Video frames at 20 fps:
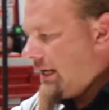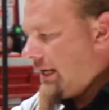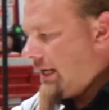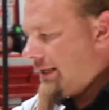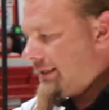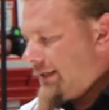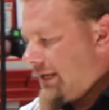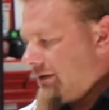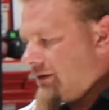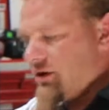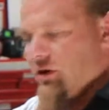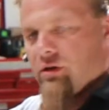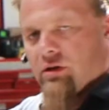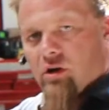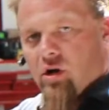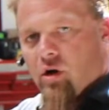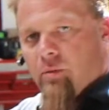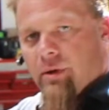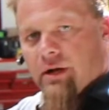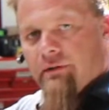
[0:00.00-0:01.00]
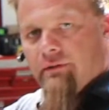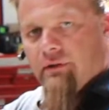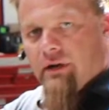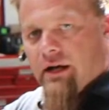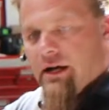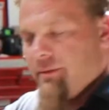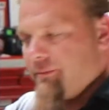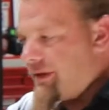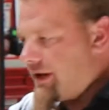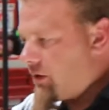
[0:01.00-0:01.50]
down in Oklahoma.
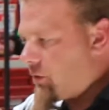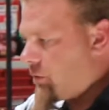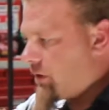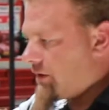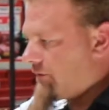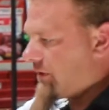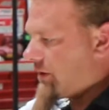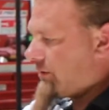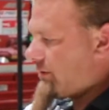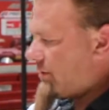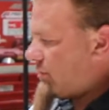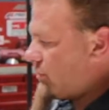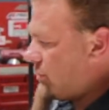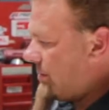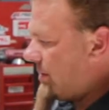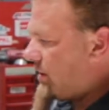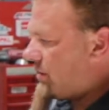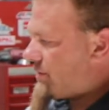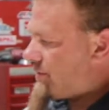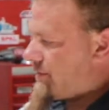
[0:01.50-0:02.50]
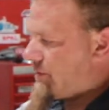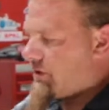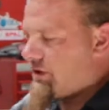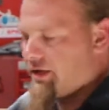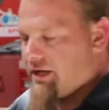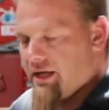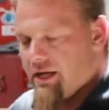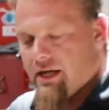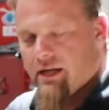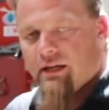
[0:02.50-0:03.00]
They're one of our distributors
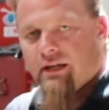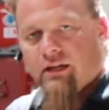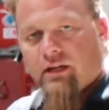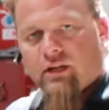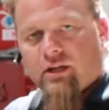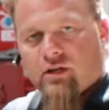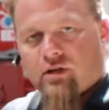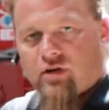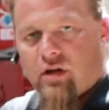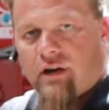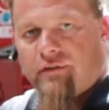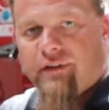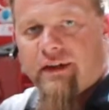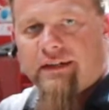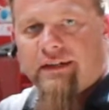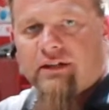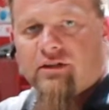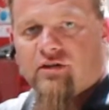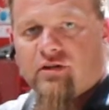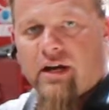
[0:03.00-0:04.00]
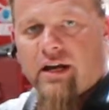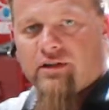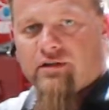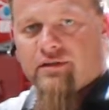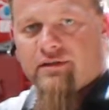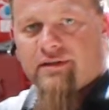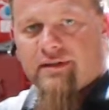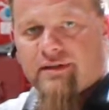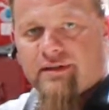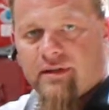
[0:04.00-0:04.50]
for the Trifecta
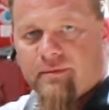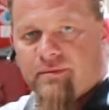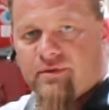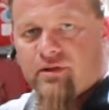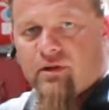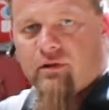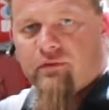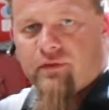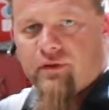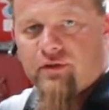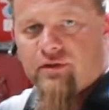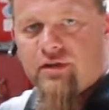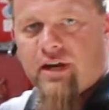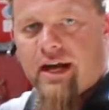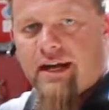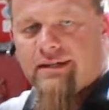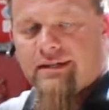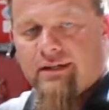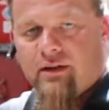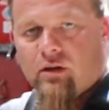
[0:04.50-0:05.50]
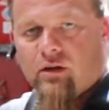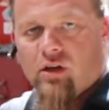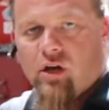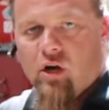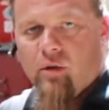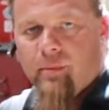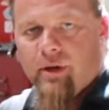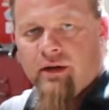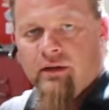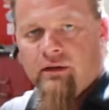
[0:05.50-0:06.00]
extraction system. So for those of you guys in
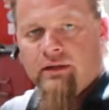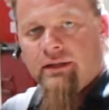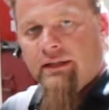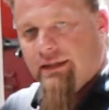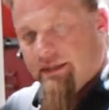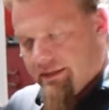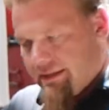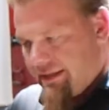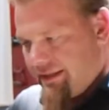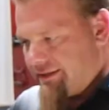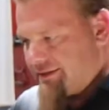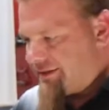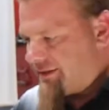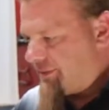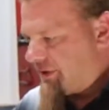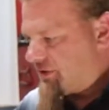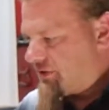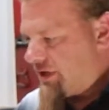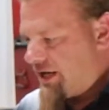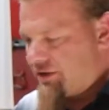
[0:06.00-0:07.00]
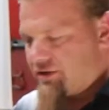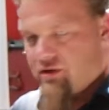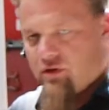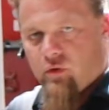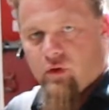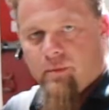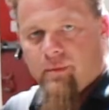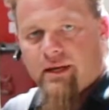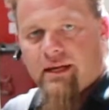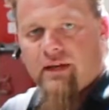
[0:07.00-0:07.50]
Oklahoma needing some
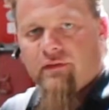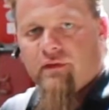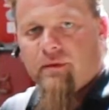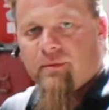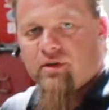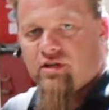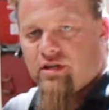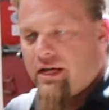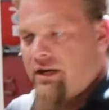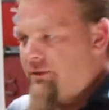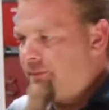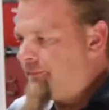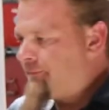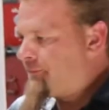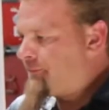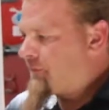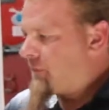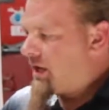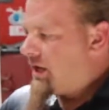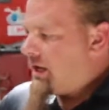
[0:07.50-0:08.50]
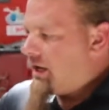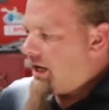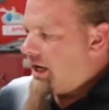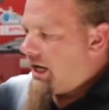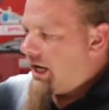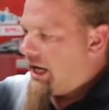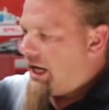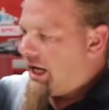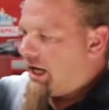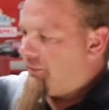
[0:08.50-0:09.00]
extraction equipment, give them a shout.
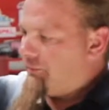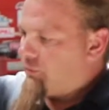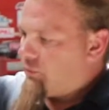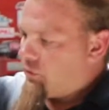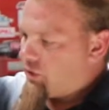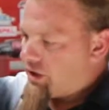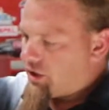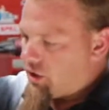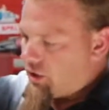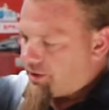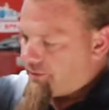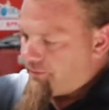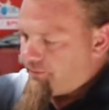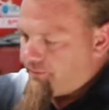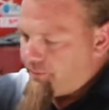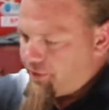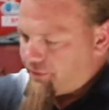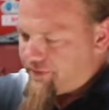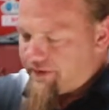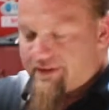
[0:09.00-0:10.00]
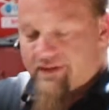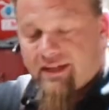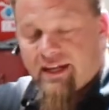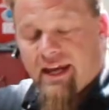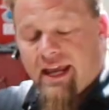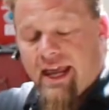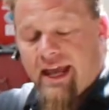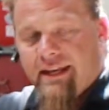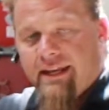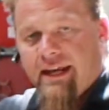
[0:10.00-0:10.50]
We're going to go ahead and put this
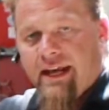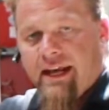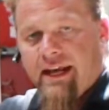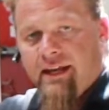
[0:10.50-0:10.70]
thing head to